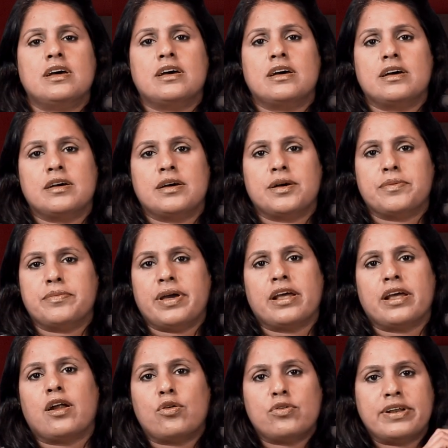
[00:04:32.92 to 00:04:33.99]

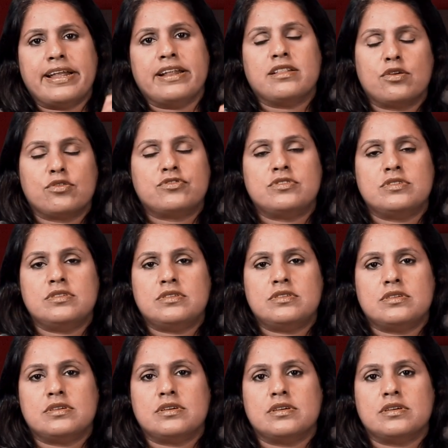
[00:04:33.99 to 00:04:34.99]
around 10,000